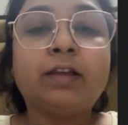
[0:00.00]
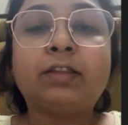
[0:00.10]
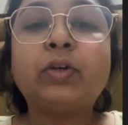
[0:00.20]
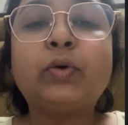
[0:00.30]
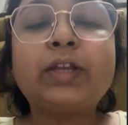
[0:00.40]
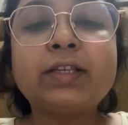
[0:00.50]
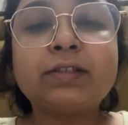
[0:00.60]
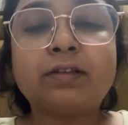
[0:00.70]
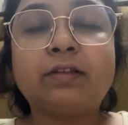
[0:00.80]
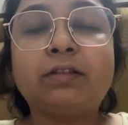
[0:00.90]

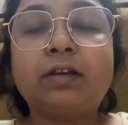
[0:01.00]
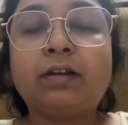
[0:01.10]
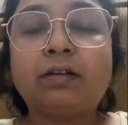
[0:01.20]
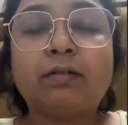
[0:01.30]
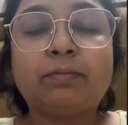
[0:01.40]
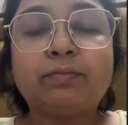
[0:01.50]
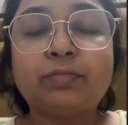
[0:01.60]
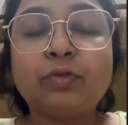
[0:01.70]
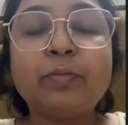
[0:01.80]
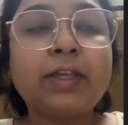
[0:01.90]
Theories, the
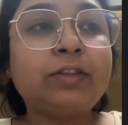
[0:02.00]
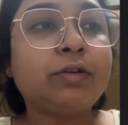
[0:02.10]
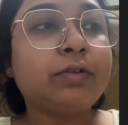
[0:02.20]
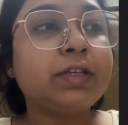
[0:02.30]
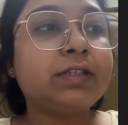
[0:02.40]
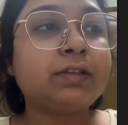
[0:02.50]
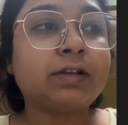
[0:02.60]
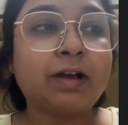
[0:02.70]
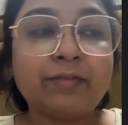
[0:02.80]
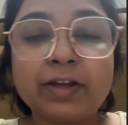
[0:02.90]
two main theories
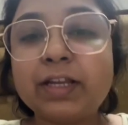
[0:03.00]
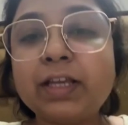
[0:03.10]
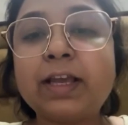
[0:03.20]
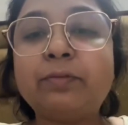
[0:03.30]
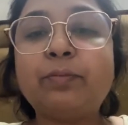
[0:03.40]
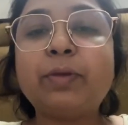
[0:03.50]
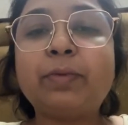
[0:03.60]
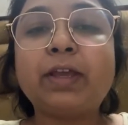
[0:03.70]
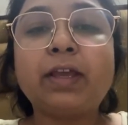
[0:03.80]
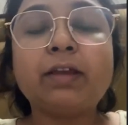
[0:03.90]
governing
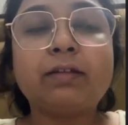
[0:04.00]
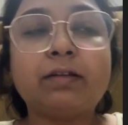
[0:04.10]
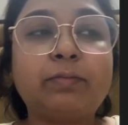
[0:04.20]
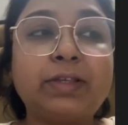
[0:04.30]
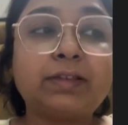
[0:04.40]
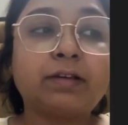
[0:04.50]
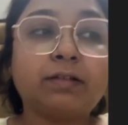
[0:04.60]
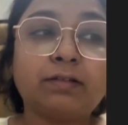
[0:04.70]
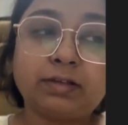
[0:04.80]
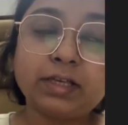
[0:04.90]
NPPE
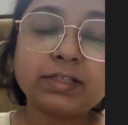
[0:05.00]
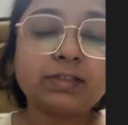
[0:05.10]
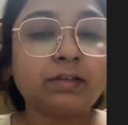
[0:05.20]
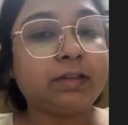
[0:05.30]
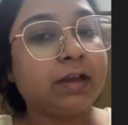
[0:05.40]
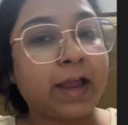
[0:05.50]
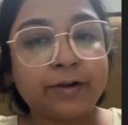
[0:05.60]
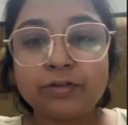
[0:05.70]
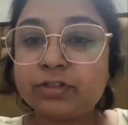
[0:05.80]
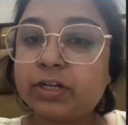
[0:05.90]
is the
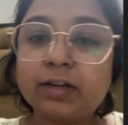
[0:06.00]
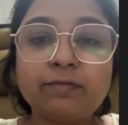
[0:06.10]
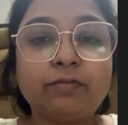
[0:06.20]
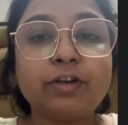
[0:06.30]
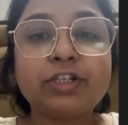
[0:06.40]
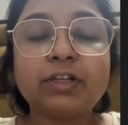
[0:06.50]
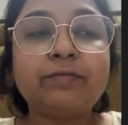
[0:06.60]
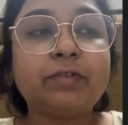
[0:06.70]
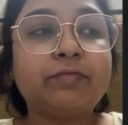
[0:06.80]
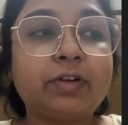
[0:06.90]
hydrostatic fluid
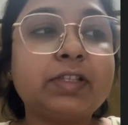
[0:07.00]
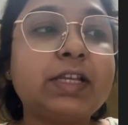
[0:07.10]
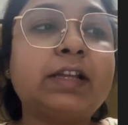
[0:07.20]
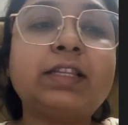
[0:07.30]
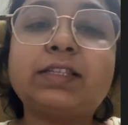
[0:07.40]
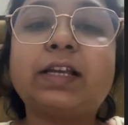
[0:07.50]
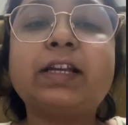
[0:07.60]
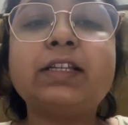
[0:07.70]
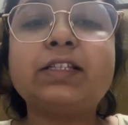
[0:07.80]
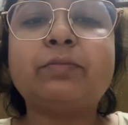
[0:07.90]
shift first, and the
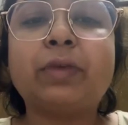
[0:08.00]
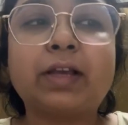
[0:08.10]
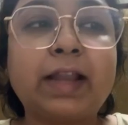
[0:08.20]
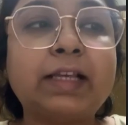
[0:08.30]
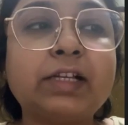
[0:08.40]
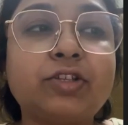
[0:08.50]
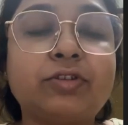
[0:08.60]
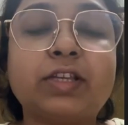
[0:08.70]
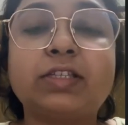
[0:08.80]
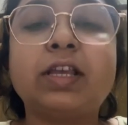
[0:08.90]
second is the mechanical stress.